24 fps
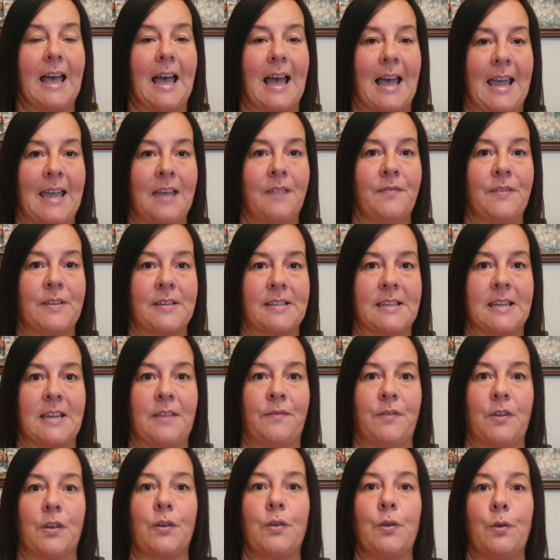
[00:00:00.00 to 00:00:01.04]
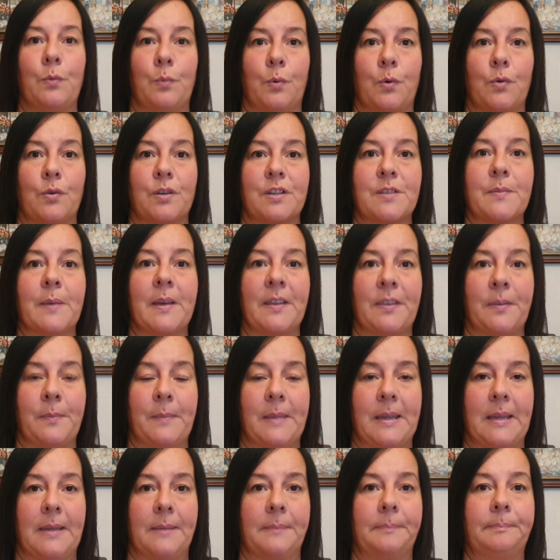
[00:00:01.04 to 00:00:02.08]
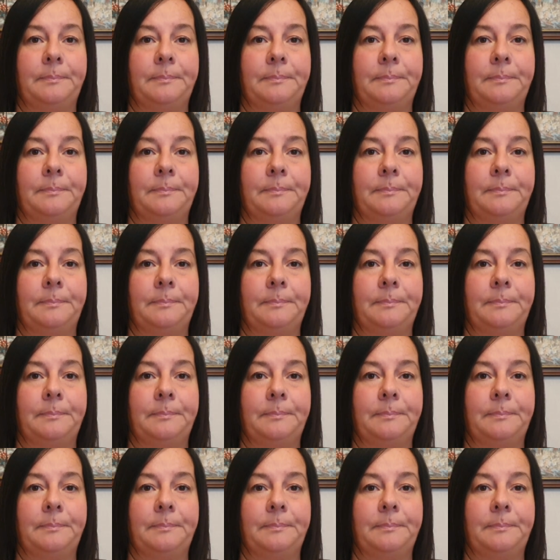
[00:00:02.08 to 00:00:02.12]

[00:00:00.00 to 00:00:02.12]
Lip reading: I have a Saviour who walks with me.